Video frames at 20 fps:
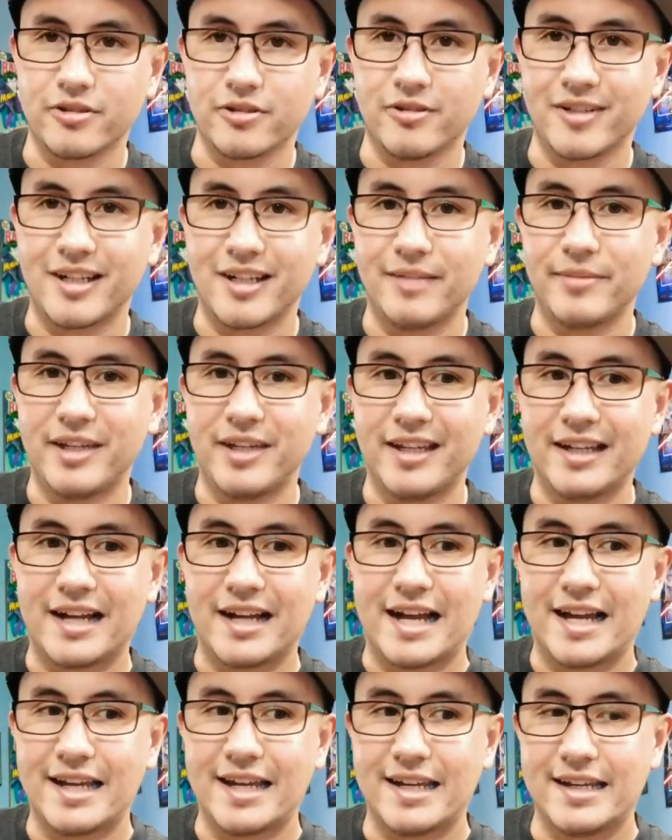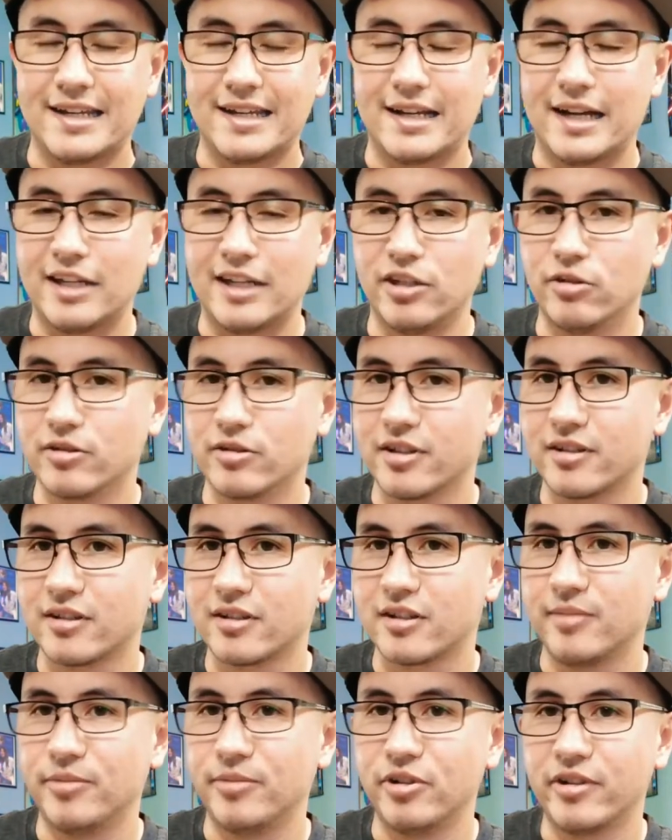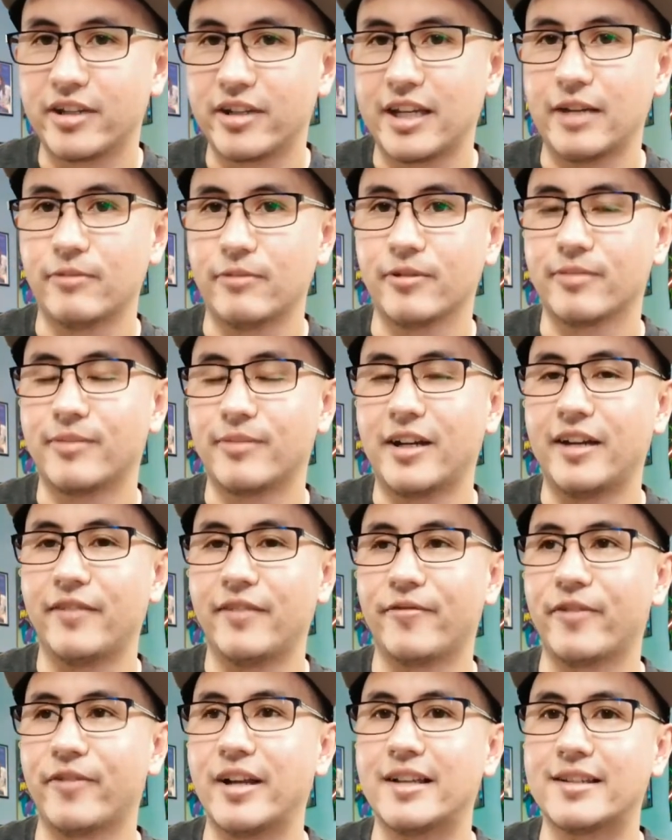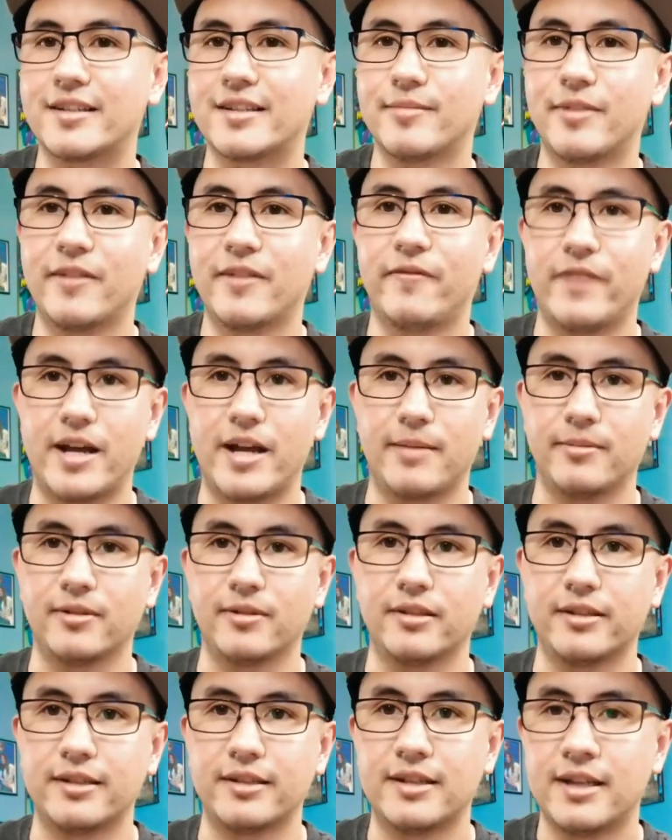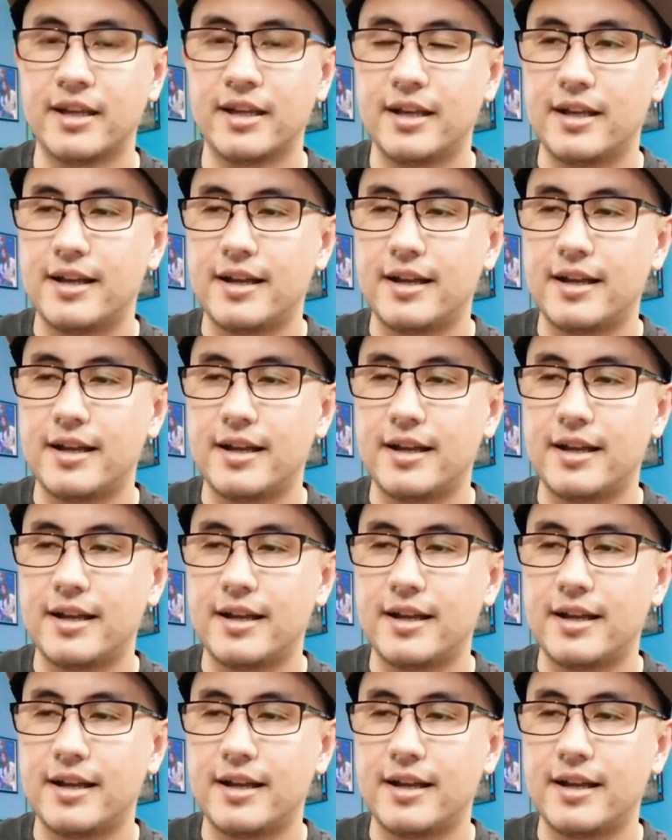You know what I mean? I use it to communicate with my friends and my family.